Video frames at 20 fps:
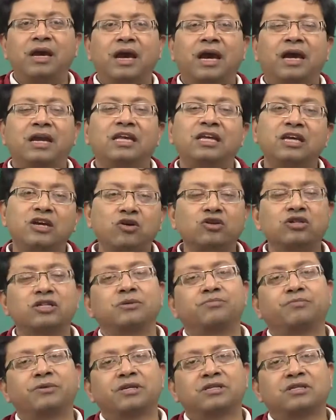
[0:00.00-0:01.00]
and he or
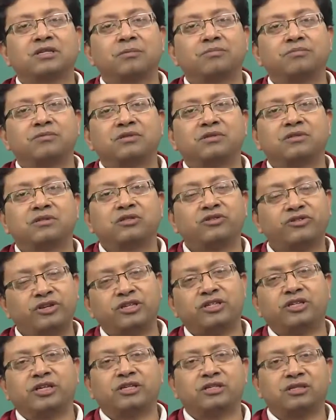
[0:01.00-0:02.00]
she picks up
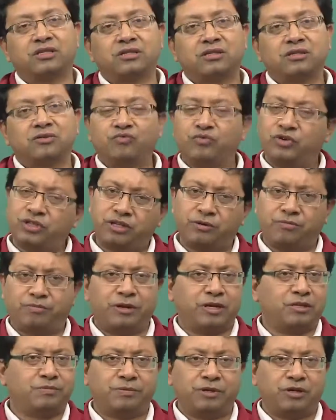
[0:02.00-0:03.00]
3 chits with
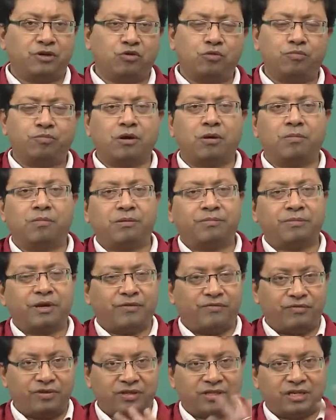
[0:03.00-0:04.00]
replacement, no problem,
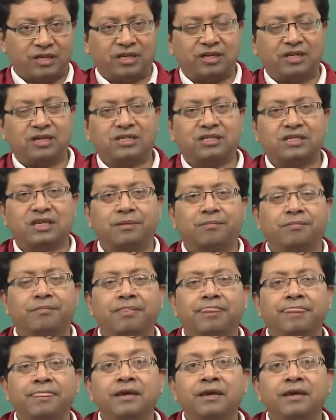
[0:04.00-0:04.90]
every setting is same.